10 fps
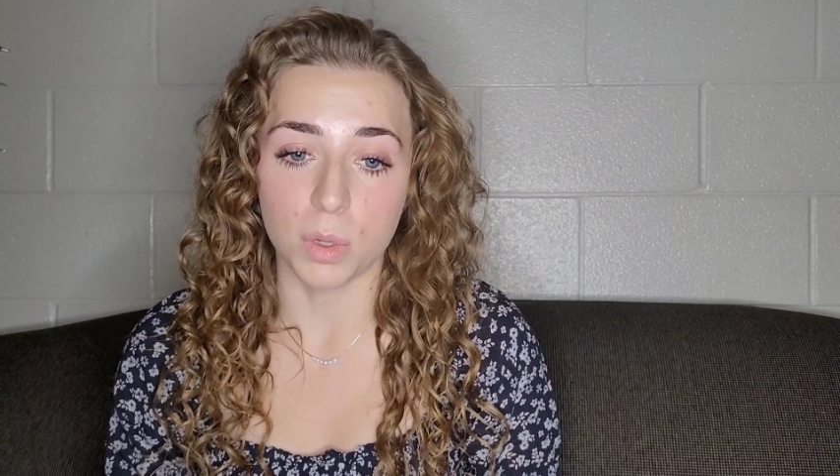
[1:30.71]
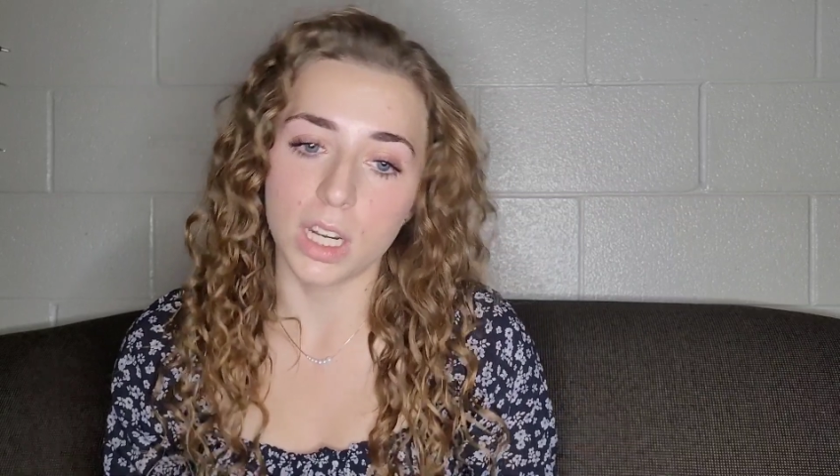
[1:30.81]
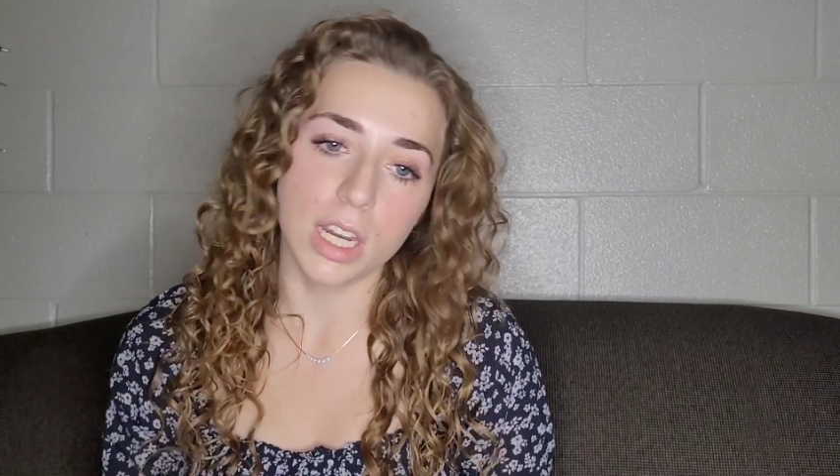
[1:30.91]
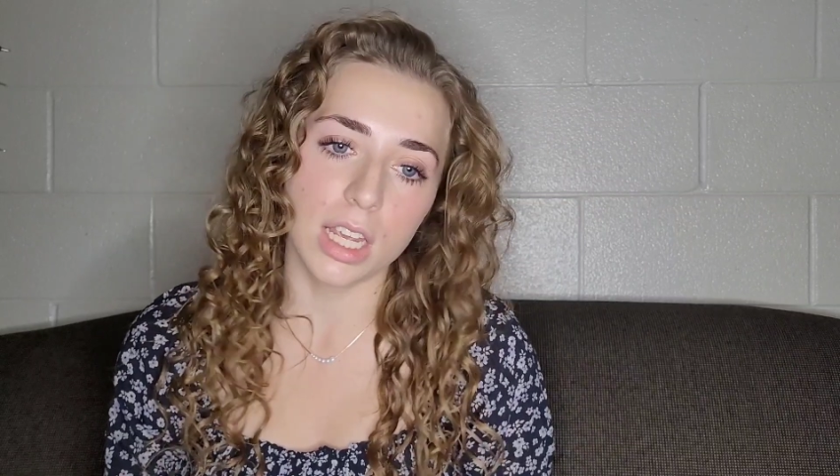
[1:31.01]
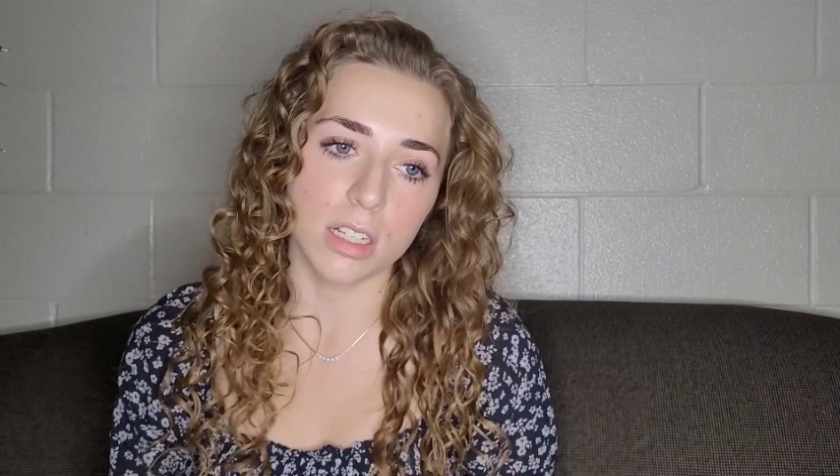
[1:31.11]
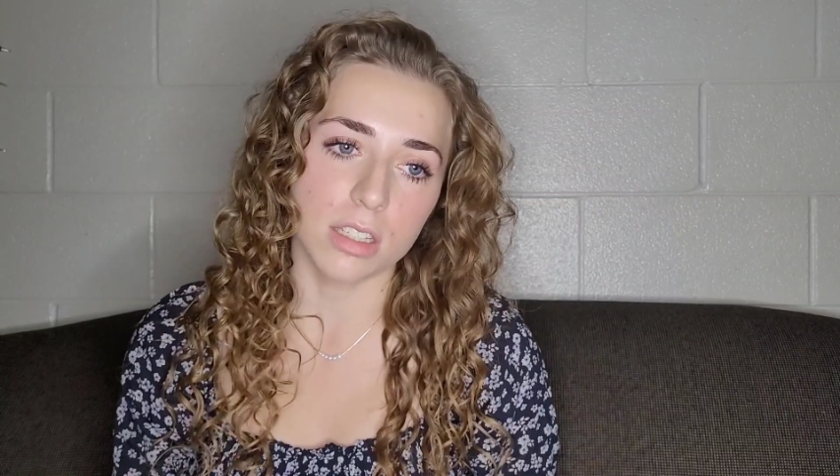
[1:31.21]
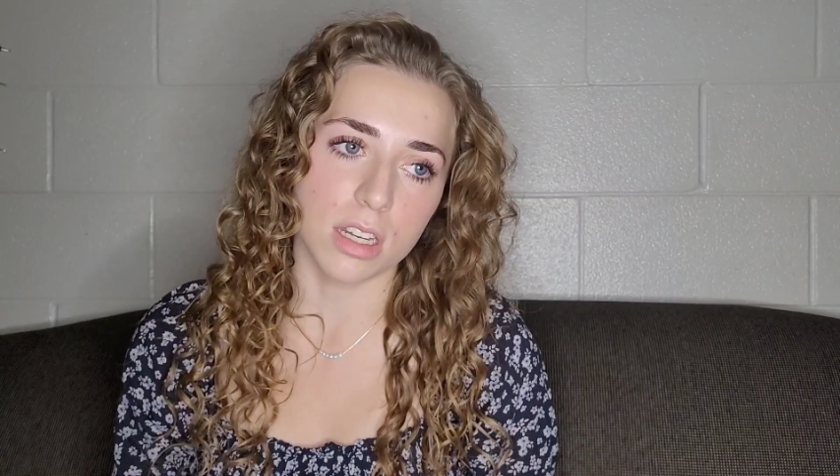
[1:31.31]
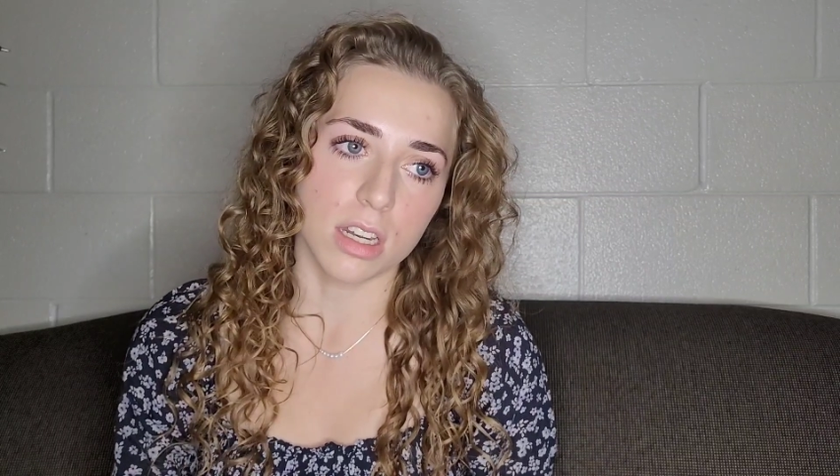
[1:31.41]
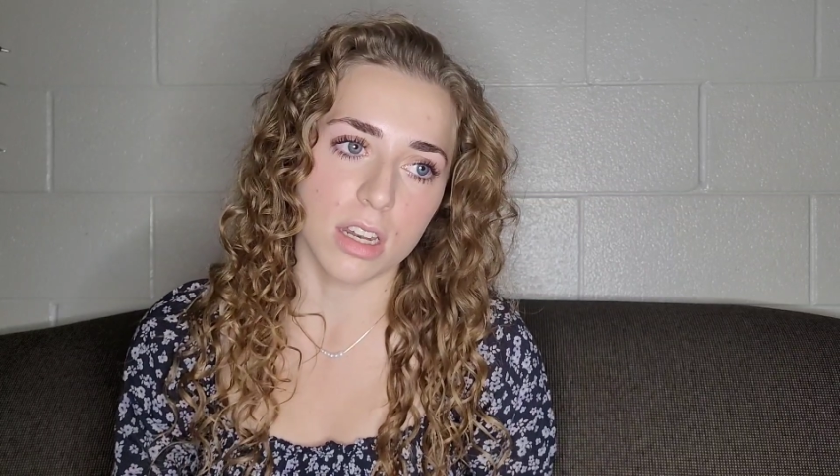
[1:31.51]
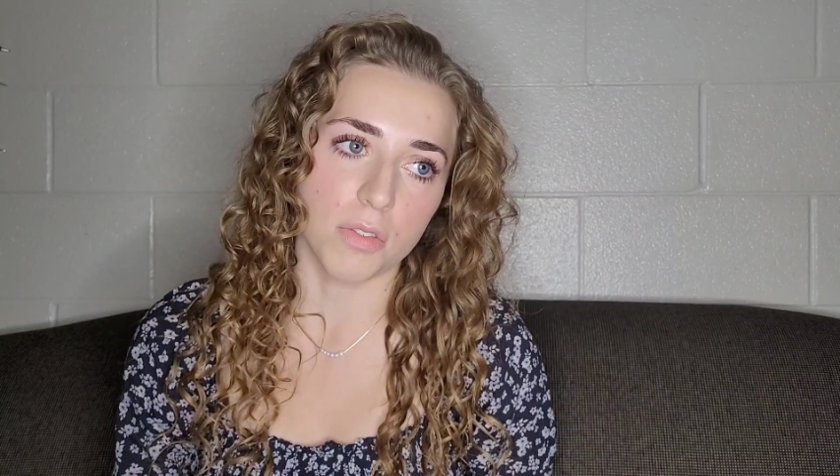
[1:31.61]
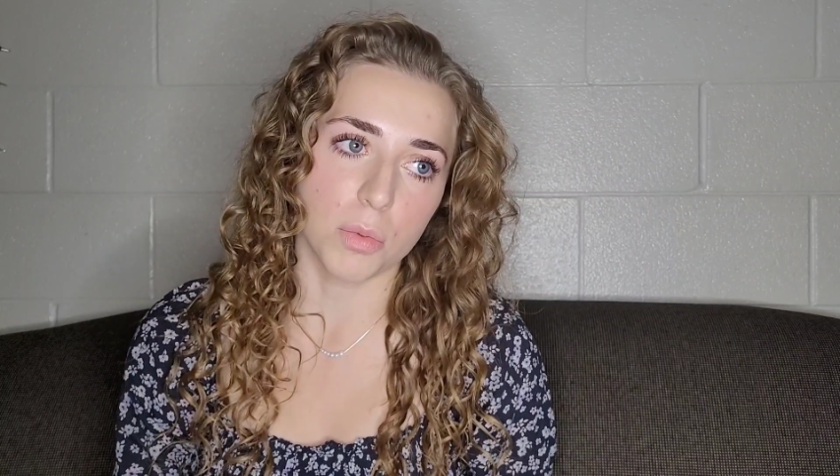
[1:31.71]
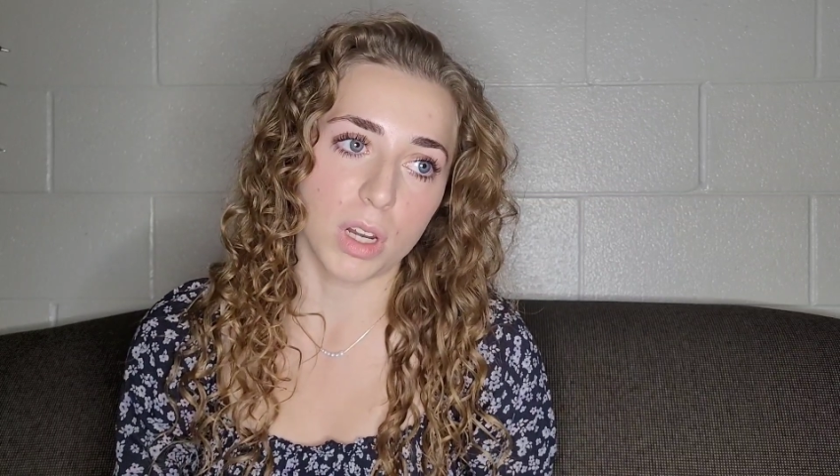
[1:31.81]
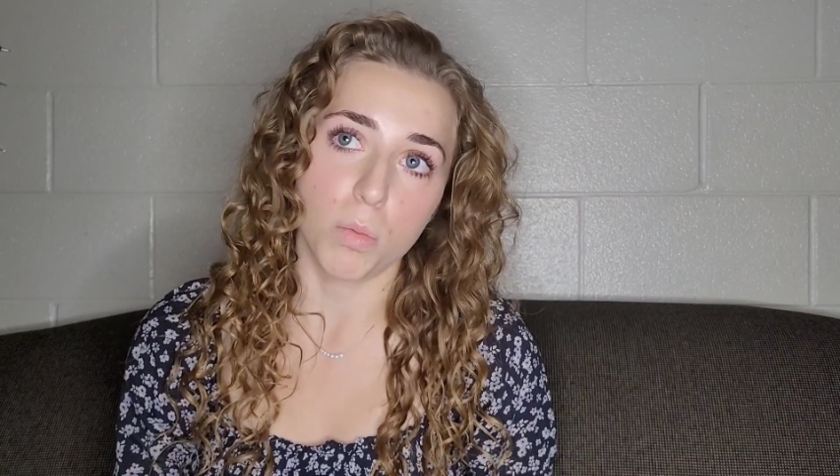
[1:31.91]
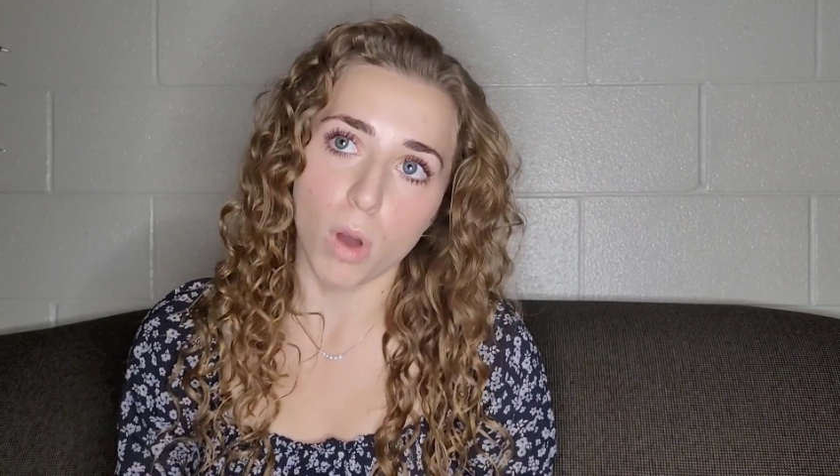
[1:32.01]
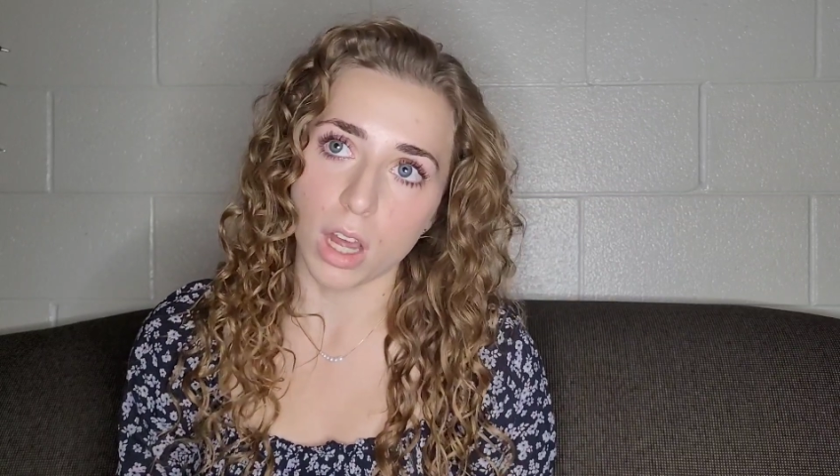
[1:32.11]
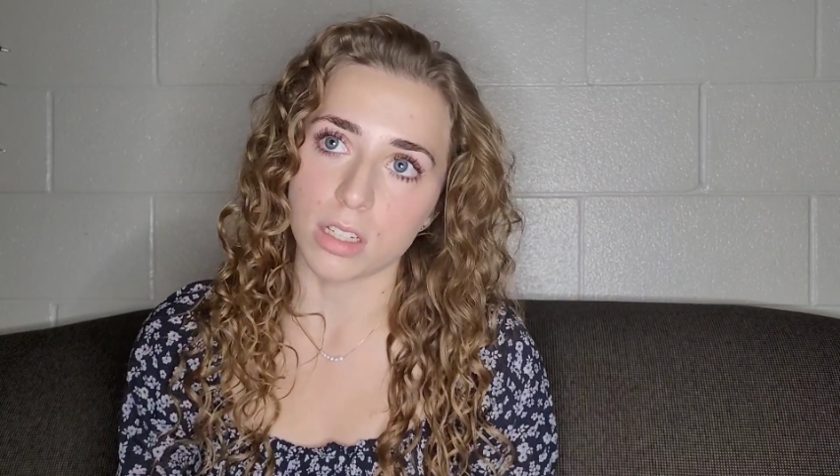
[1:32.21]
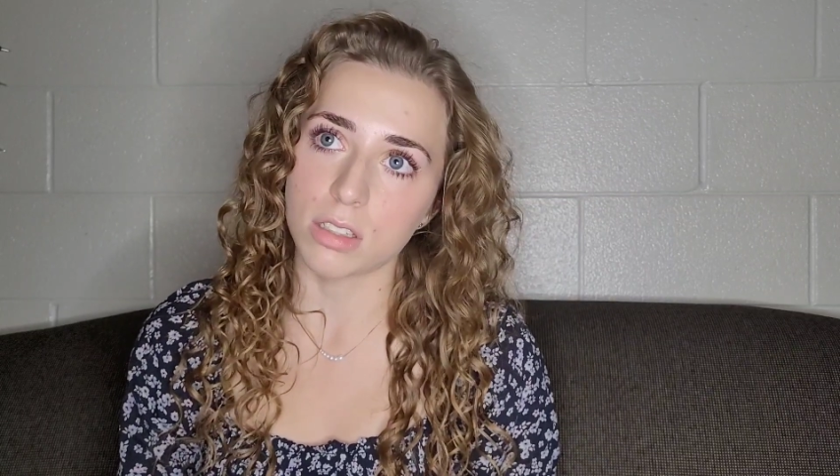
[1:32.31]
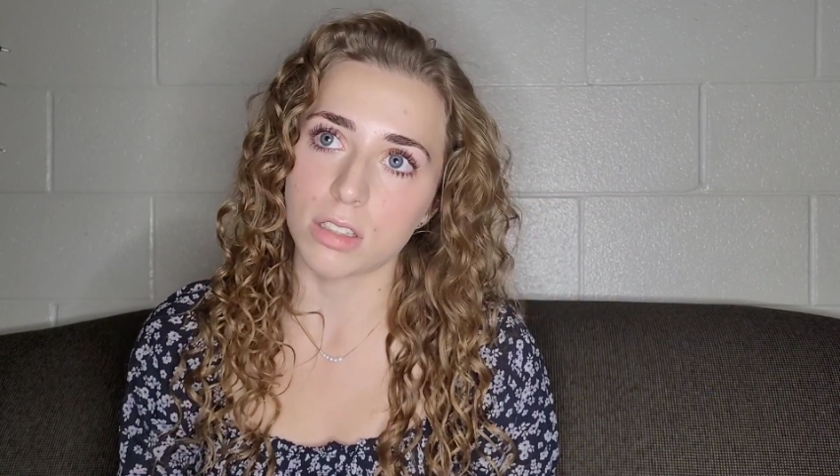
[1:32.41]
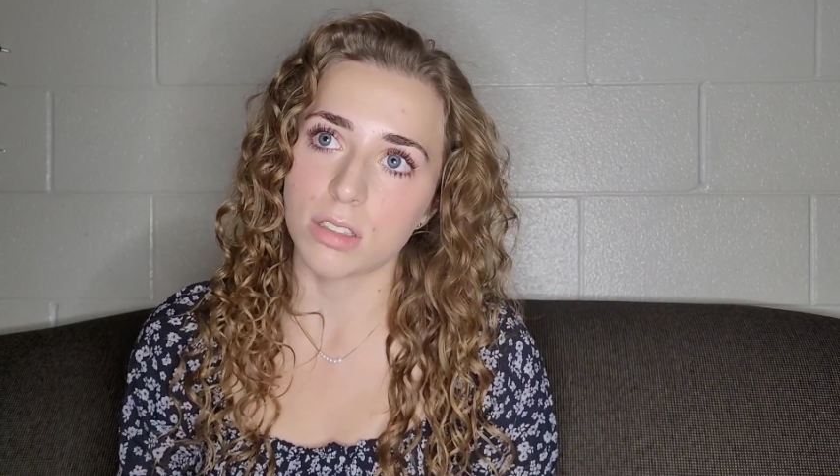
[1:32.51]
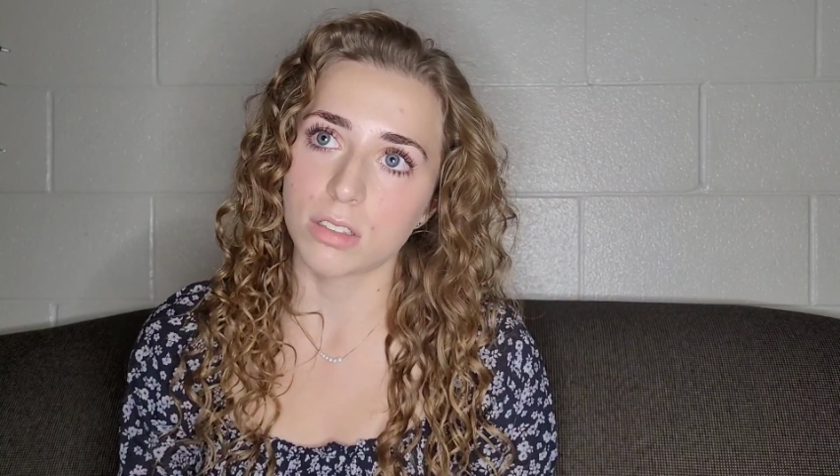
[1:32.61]
what he needs and never what he
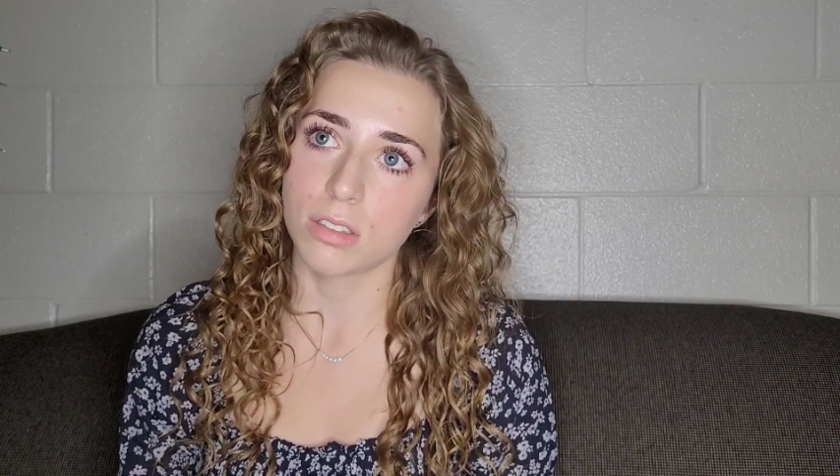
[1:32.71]
wants.